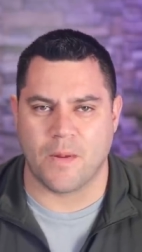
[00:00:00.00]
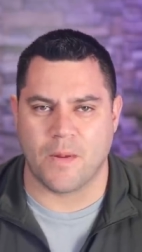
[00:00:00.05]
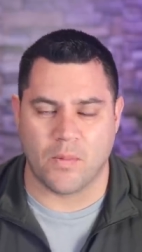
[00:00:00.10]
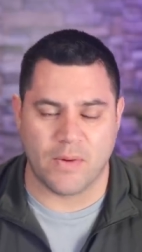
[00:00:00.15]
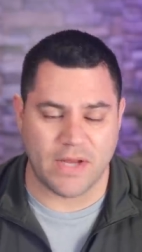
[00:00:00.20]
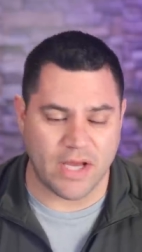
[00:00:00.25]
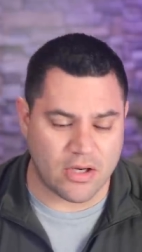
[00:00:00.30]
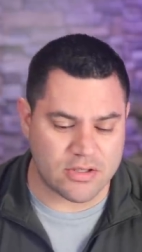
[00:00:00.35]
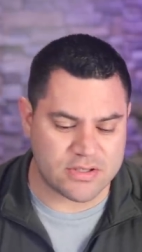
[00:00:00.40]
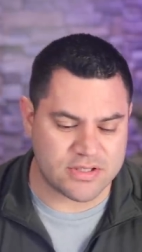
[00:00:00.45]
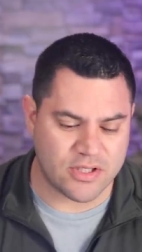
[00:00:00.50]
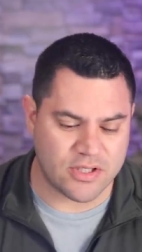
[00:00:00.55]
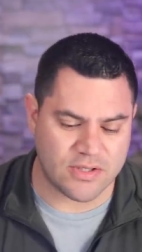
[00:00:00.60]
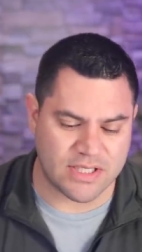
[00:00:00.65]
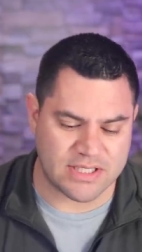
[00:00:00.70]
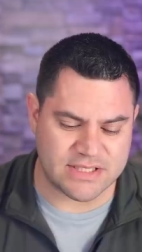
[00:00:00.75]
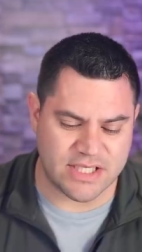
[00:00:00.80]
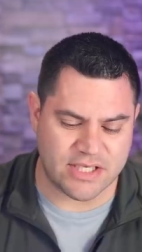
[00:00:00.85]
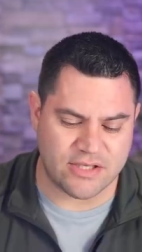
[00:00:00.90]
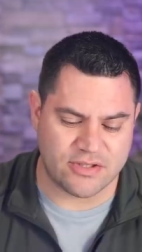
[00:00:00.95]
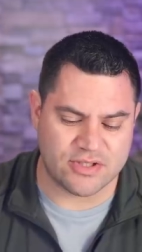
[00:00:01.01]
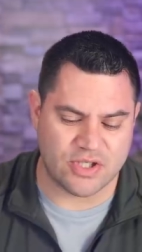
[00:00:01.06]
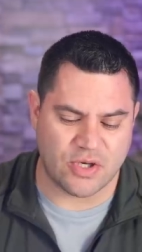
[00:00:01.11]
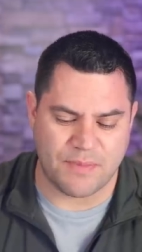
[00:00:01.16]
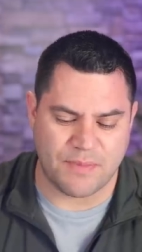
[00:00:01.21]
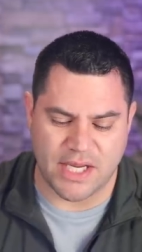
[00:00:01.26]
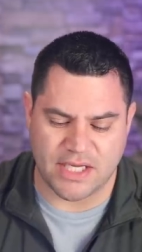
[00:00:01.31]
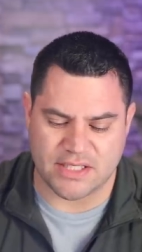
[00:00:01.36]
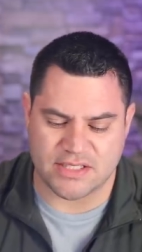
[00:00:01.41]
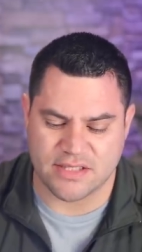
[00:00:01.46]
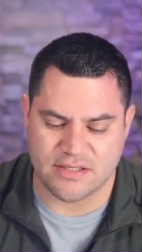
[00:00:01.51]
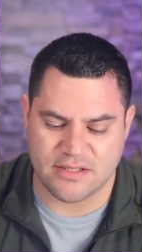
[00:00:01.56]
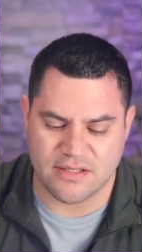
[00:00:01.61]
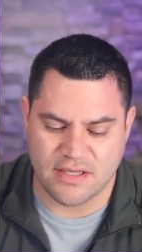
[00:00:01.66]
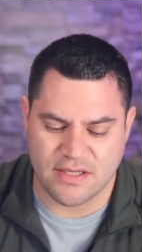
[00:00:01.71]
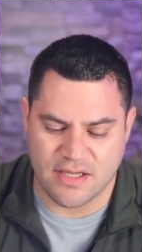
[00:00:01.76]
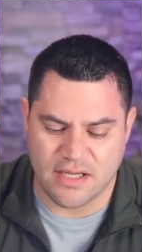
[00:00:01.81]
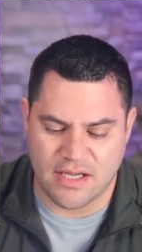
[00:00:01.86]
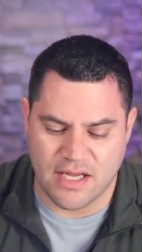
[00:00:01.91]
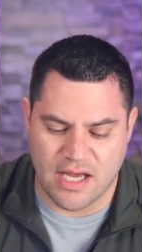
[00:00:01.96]
We also know that Senator Joe Manchin,
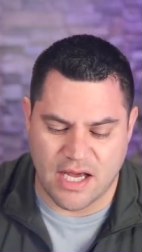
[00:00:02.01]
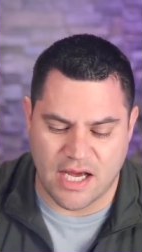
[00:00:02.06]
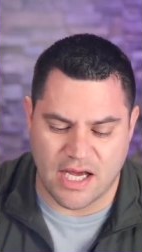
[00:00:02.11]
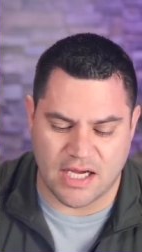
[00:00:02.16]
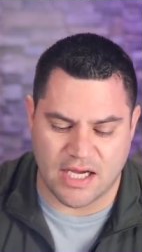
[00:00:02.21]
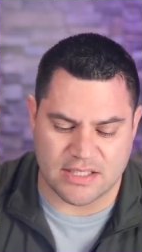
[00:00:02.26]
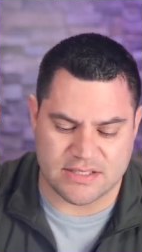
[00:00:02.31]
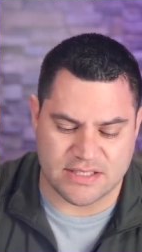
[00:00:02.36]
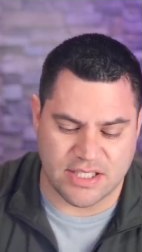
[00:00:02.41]
uh,